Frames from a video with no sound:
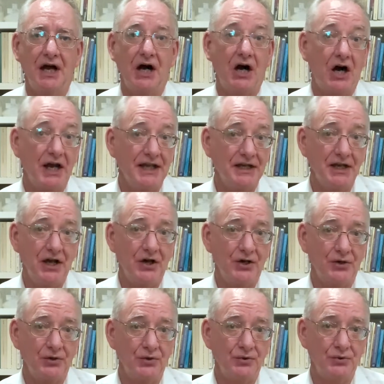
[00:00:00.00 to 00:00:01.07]
I
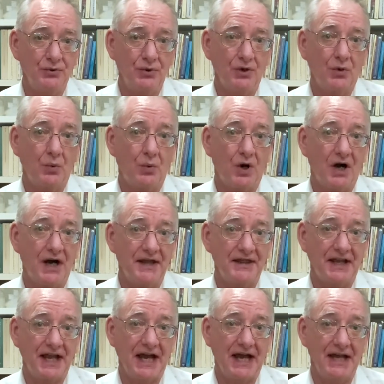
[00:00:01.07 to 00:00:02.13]
Know Why the
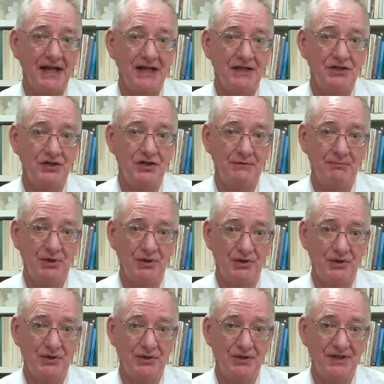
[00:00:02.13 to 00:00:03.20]
Caged
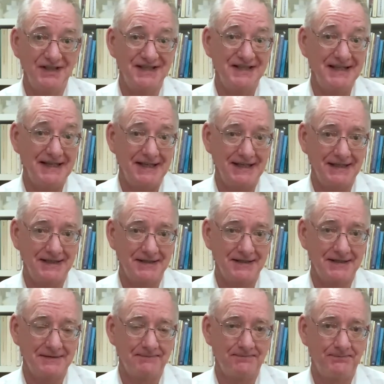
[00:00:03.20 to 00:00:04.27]
Bird Sings.